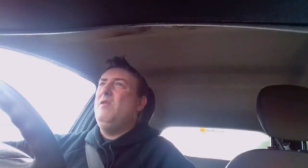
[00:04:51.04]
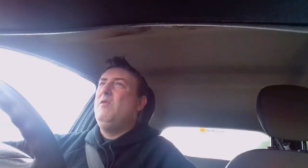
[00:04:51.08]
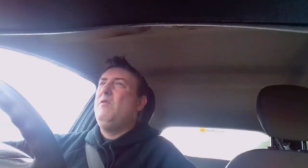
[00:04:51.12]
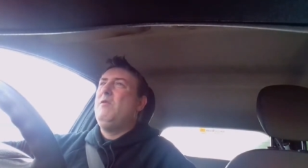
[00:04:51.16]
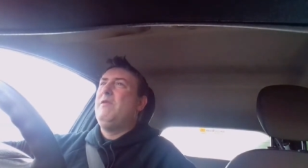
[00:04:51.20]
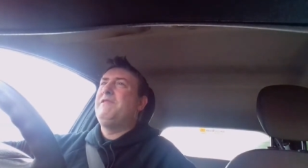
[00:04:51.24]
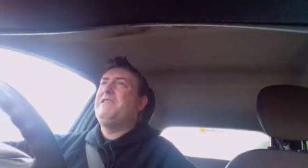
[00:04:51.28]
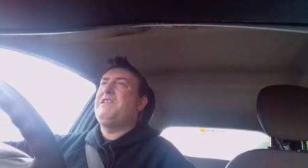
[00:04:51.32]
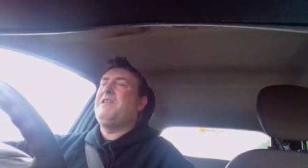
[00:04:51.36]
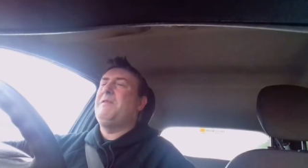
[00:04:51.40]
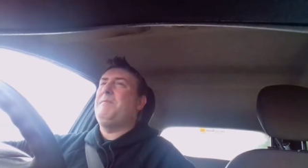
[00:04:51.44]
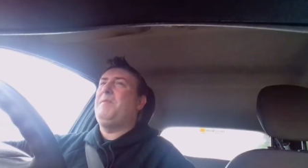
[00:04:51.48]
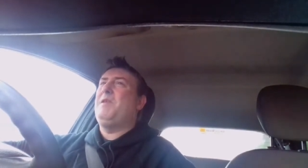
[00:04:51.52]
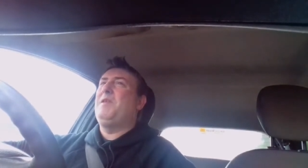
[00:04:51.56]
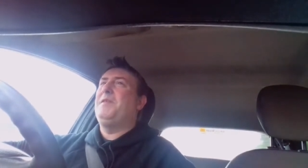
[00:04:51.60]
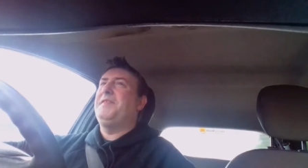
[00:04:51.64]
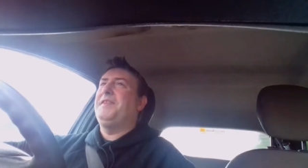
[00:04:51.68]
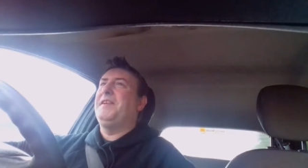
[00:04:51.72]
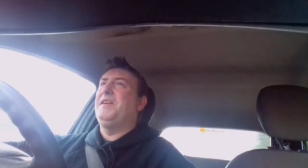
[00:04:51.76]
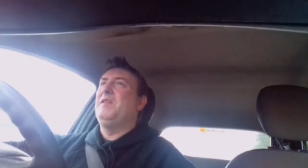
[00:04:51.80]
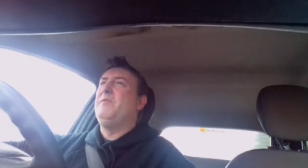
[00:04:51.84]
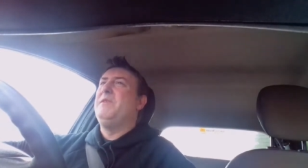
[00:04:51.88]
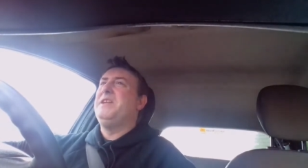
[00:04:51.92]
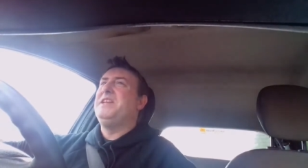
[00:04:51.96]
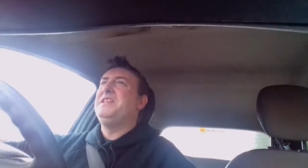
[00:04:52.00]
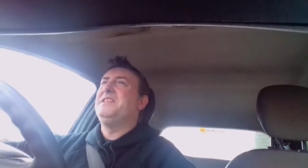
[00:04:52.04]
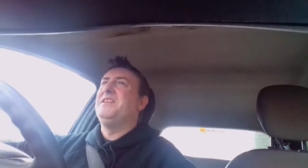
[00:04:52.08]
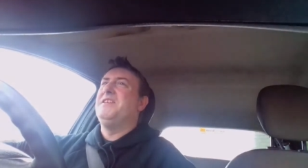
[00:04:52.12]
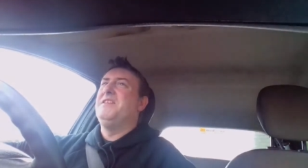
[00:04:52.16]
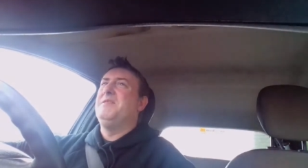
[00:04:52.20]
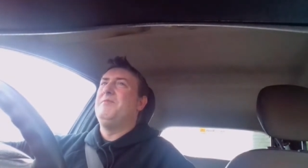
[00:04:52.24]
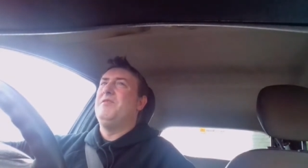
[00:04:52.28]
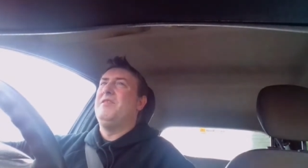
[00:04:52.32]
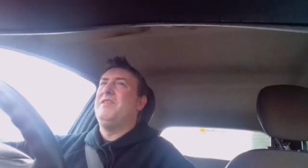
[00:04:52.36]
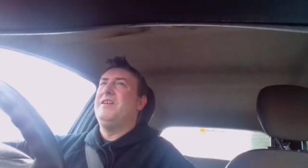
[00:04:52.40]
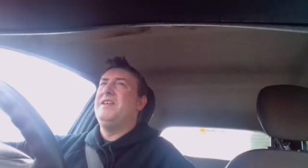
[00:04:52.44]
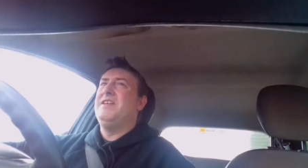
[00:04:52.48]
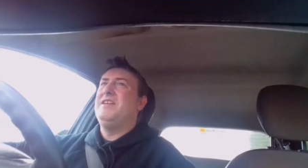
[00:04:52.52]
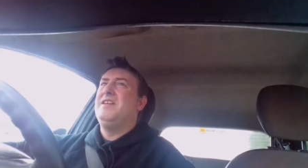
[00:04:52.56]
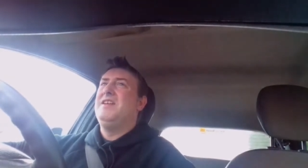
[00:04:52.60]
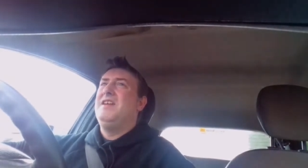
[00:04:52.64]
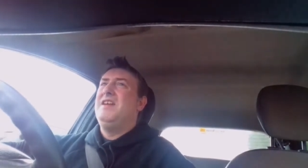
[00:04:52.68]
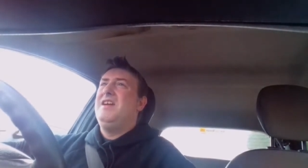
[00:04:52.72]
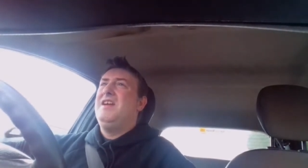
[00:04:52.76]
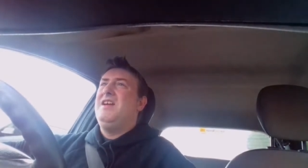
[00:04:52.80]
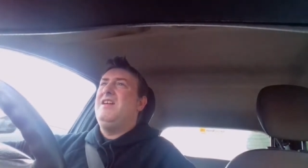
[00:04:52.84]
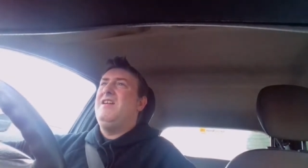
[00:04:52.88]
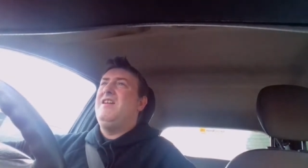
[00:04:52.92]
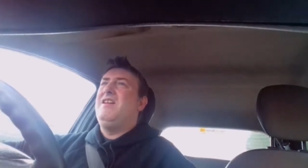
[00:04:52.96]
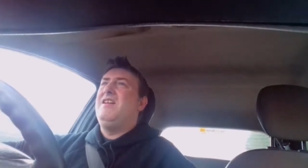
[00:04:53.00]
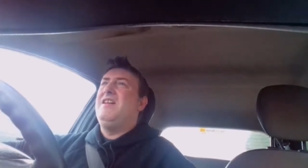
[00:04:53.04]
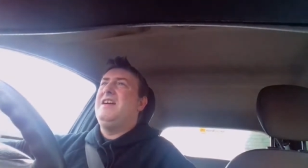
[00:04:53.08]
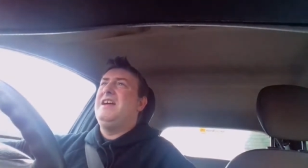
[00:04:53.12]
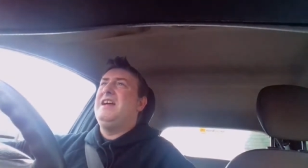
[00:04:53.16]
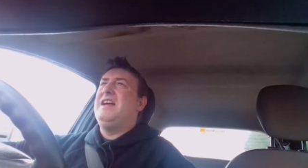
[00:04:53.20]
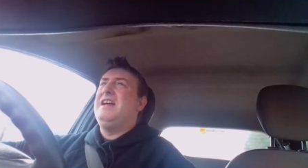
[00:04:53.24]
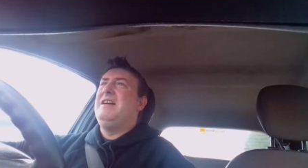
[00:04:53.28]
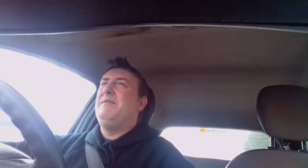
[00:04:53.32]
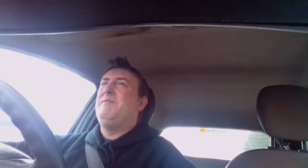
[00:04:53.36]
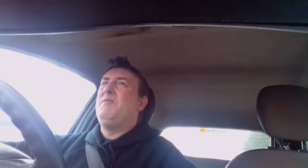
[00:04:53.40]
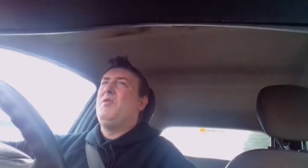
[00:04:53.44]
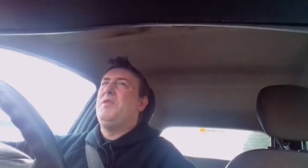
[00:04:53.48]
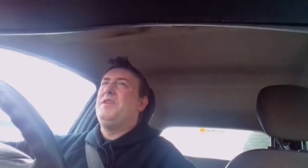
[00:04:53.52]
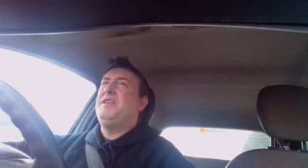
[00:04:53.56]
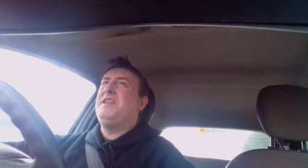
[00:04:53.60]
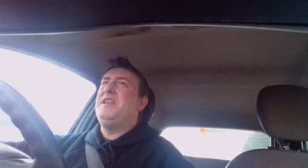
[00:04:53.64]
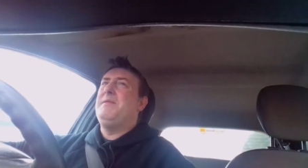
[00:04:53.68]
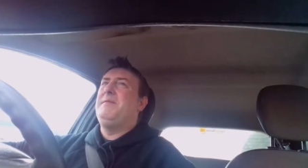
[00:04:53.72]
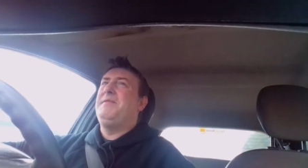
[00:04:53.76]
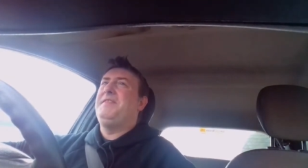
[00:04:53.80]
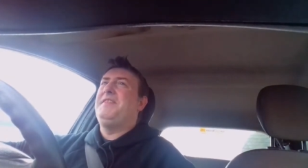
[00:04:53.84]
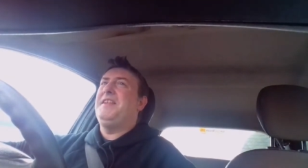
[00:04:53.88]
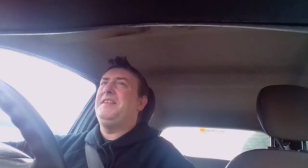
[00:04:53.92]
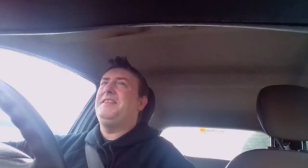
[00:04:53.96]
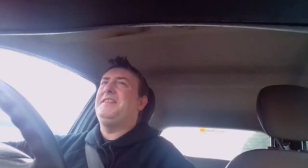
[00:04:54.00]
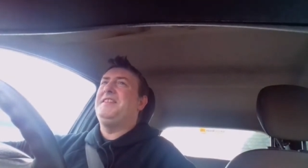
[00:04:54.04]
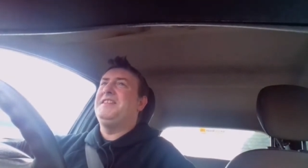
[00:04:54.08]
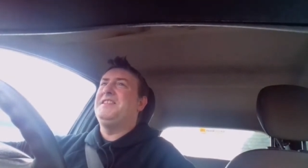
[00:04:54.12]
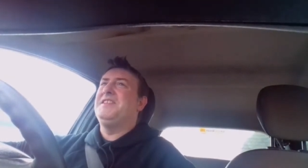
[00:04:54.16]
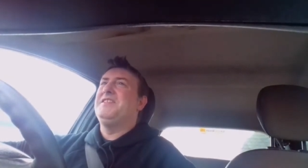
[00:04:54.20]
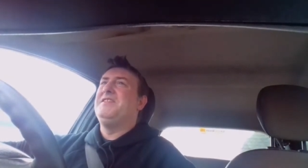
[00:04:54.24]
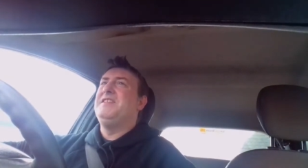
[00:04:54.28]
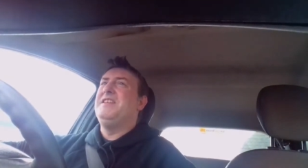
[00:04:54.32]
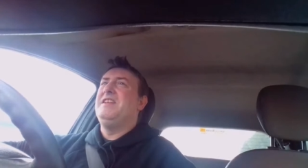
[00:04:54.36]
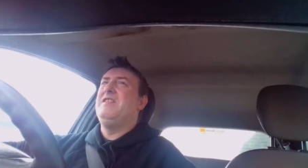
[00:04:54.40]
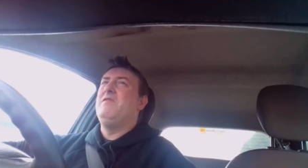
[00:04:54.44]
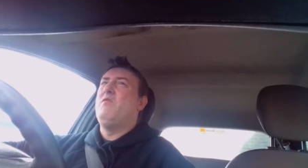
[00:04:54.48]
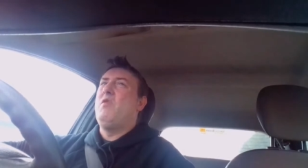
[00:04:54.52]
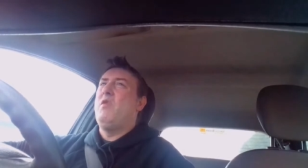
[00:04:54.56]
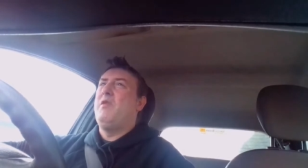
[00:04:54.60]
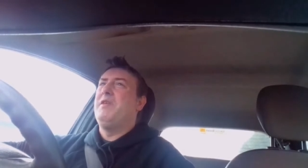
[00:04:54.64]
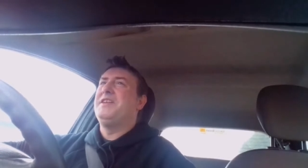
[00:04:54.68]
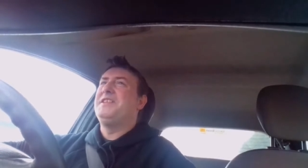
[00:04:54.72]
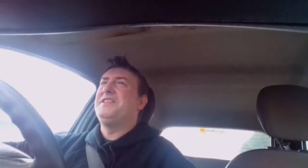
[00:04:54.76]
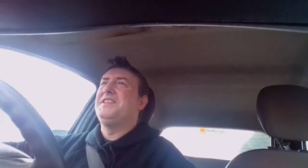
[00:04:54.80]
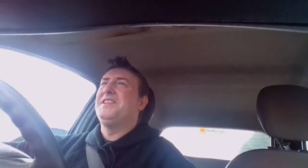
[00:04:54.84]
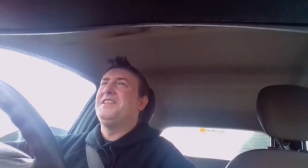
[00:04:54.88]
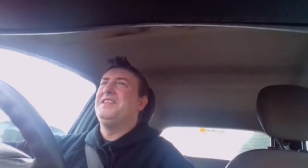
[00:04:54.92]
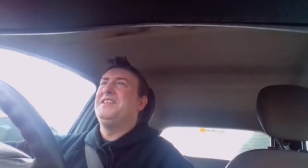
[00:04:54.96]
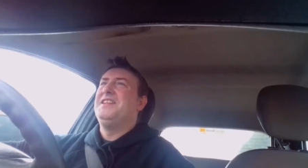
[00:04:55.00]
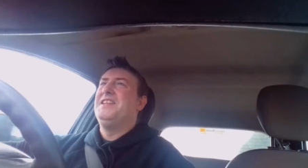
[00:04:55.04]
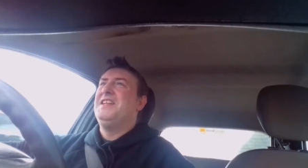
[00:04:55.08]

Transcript: Oh, I've passing a wind turbine. I am on the M62 near Warrington.